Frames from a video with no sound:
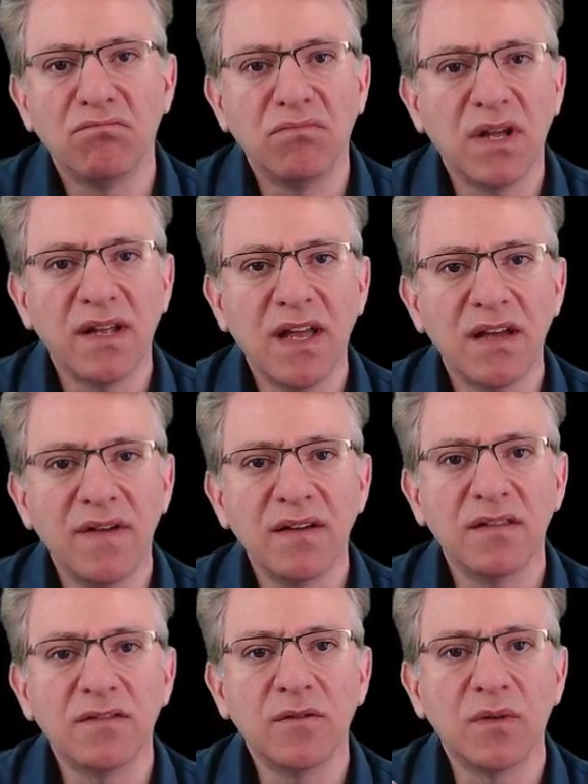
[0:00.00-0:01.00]
not have
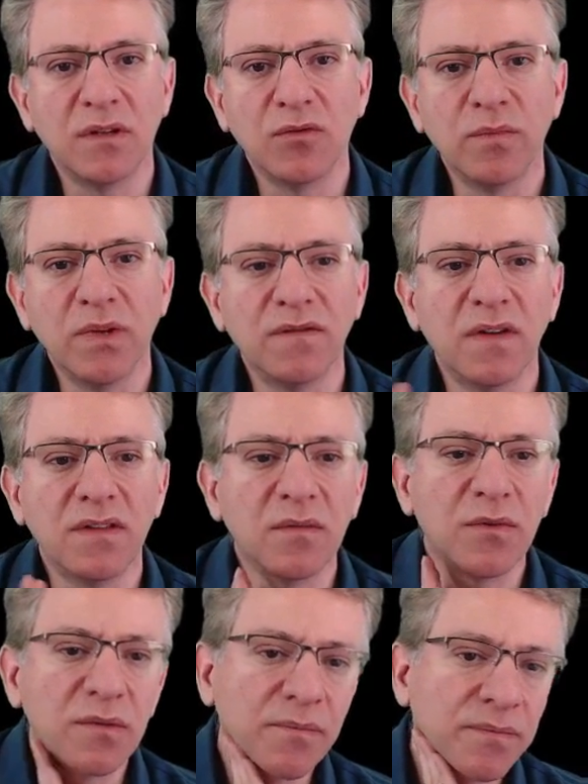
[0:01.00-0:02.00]
access to it. It will be
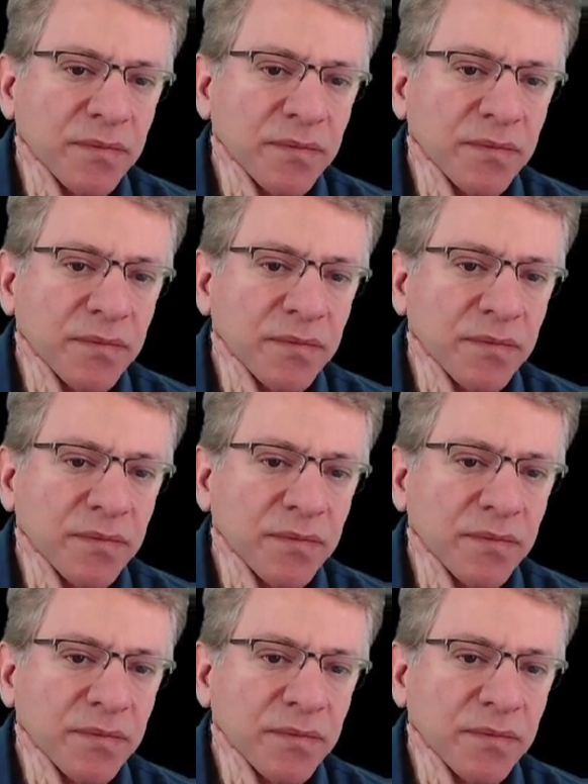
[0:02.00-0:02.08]
invisible.